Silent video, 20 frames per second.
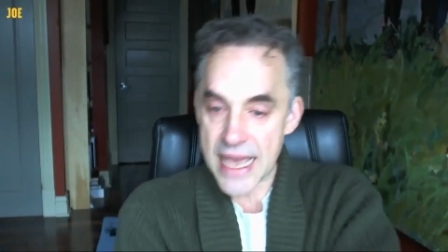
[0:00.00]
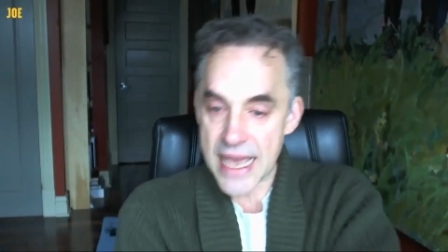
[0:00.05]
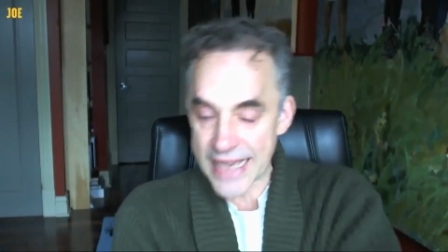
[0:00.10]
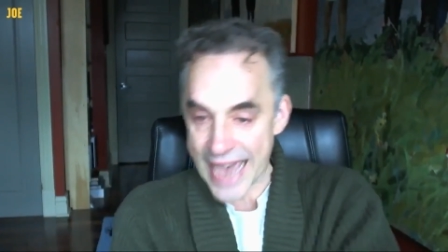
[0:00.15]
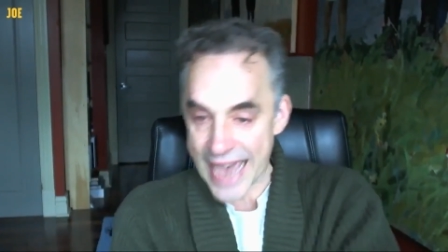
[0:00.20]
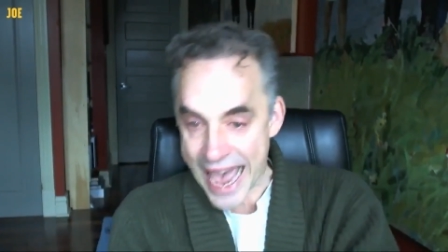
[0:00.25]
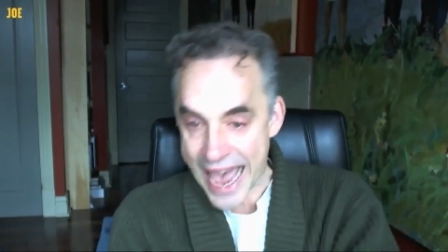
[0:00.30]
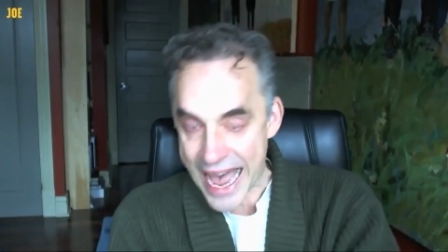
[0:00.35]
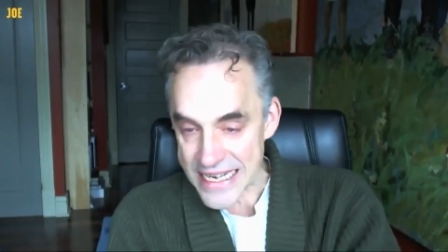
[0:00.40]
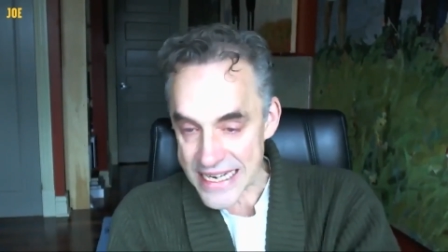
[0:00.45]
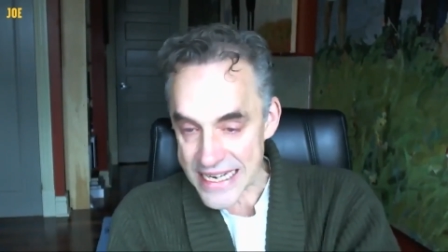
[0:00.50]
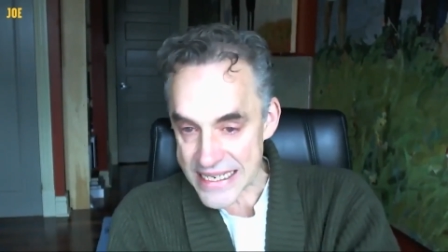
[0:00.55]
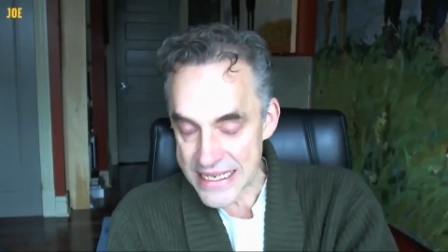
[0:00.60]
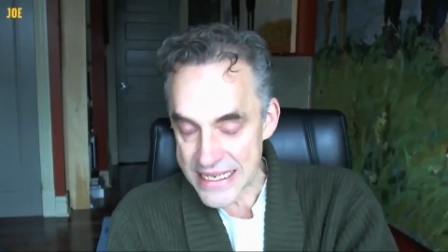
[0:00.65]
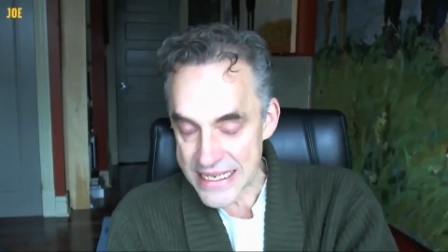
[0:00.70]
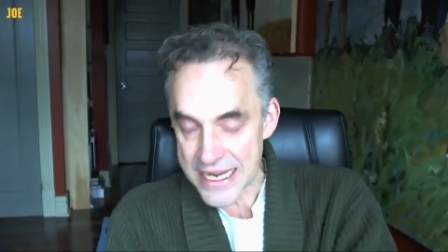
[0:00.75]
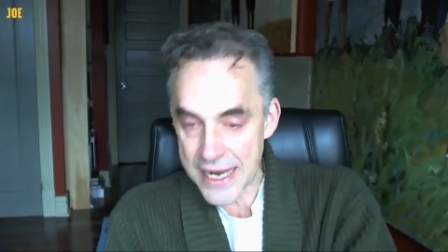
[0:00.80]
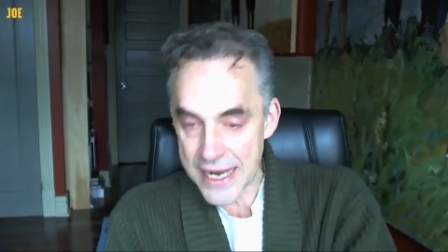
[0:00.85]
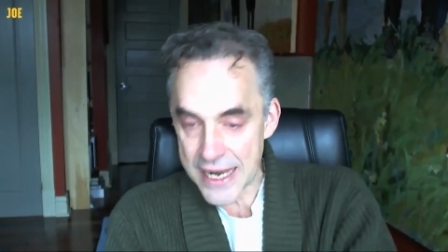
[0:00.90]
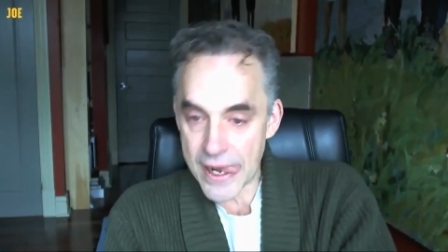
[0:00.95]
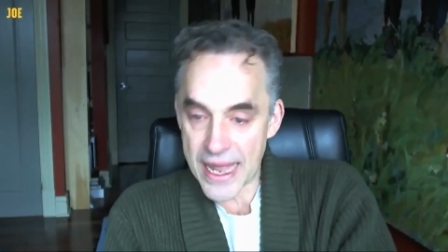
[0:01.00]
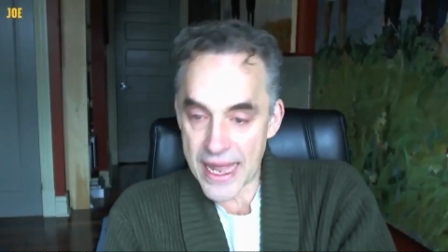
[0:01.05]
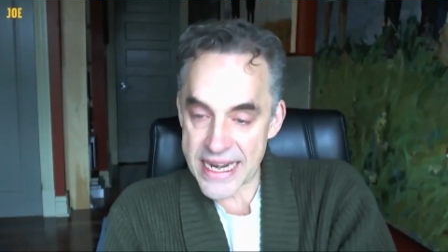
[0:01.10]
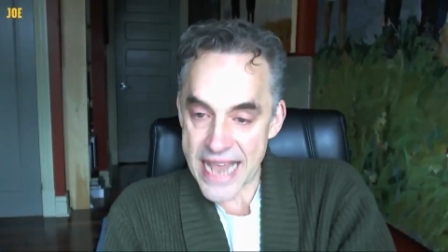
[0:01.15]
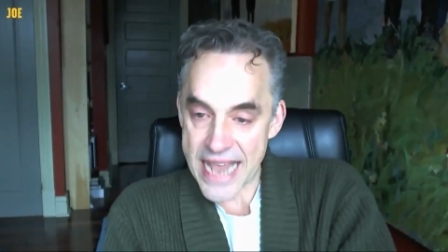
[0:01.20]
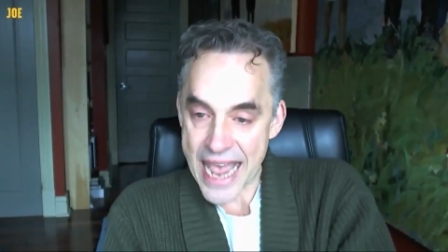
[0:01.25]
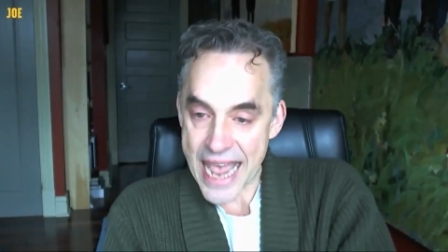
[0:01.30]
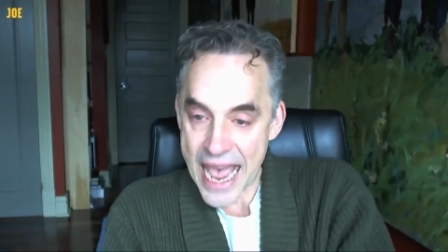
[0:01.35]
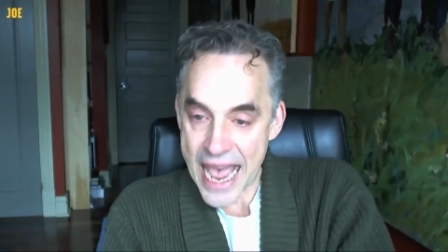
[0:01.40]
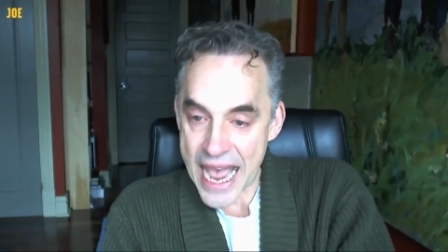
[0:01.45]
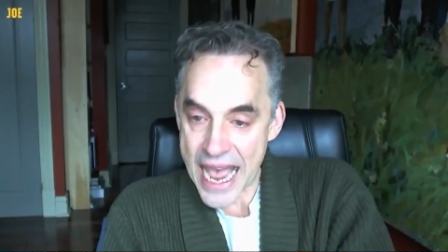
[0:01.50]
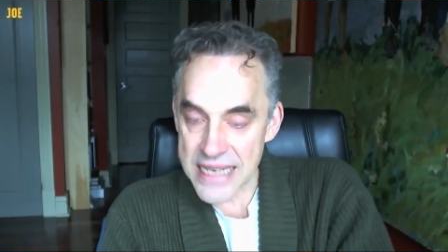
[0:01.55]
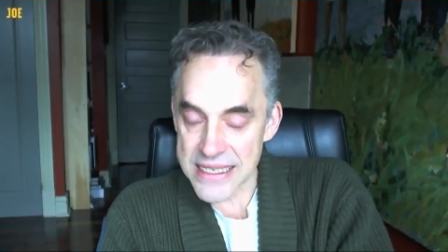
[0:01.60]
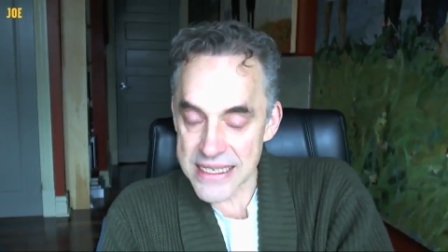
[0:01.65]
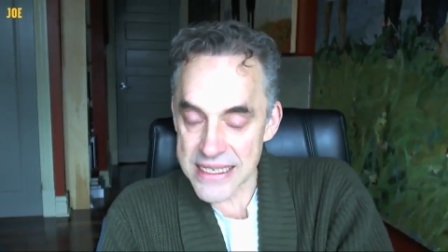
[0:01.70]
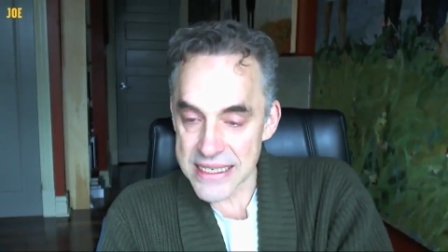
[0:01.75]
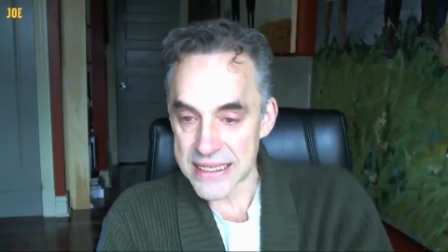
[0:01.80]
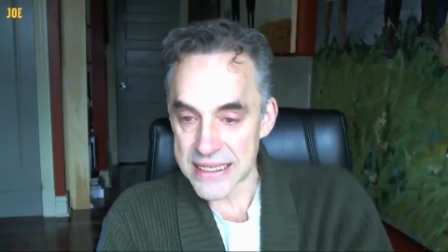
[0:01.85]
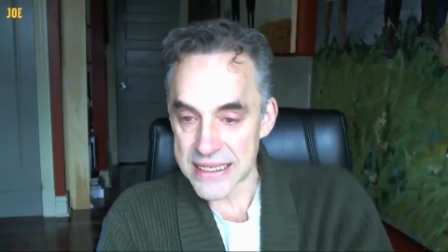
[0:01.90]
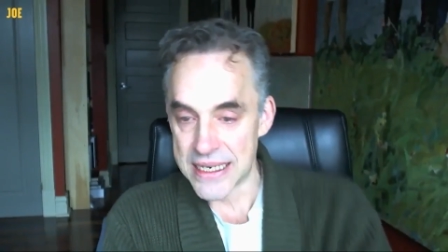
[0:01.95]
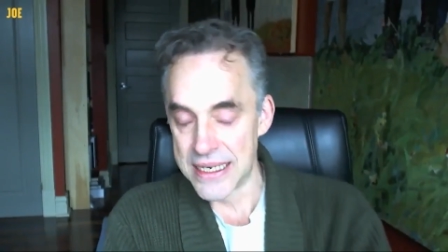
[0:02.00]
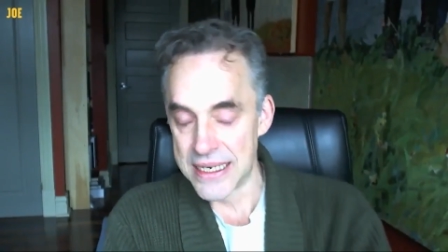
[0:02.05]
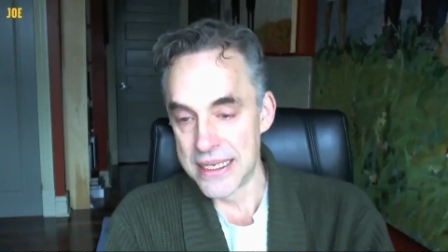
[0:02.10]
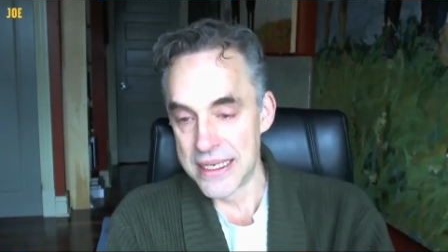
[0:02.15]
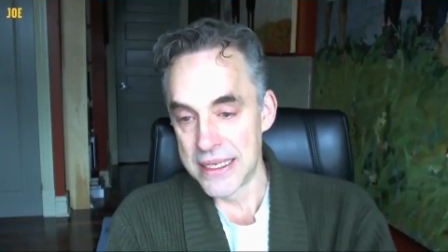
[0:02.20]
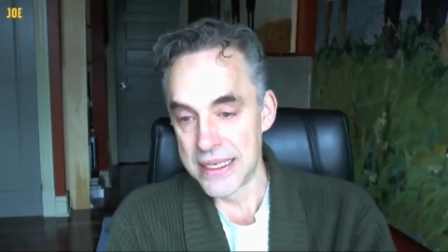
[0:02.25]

can and has